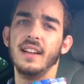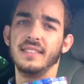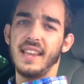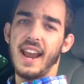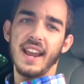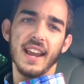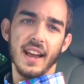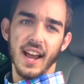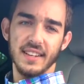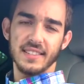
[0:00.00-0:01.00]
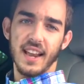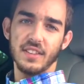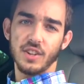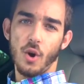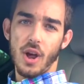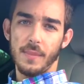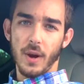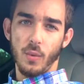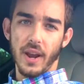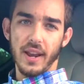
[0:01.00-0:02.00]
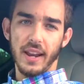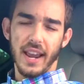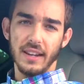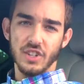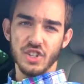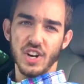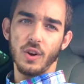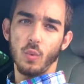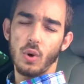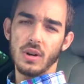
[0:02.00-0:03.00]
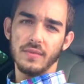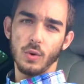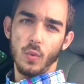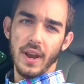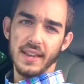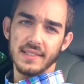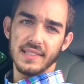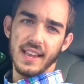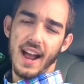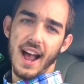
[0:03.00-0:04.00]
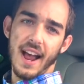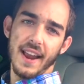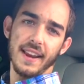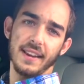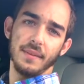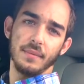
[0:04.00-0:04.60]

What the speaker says: Today, I decided to go out of my way and share one of the ways that I